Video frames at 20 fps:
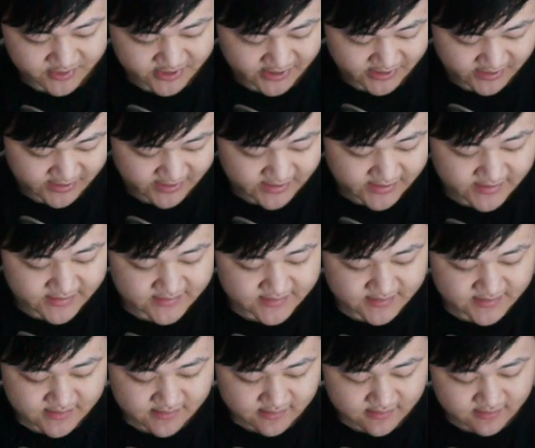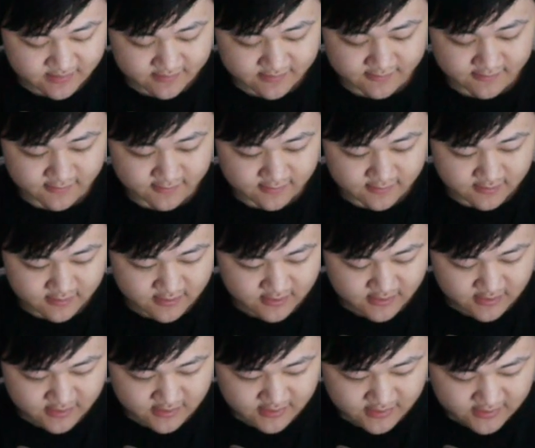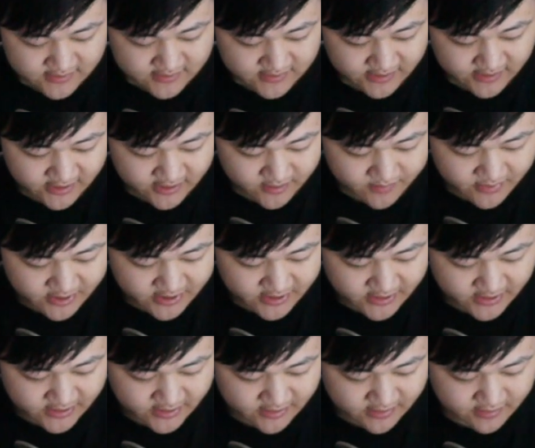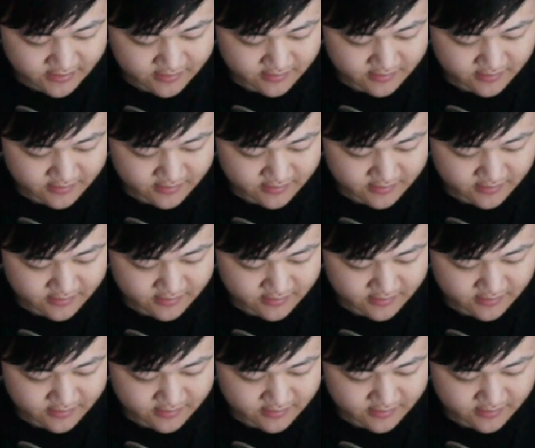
I guess. Zen Headbutt.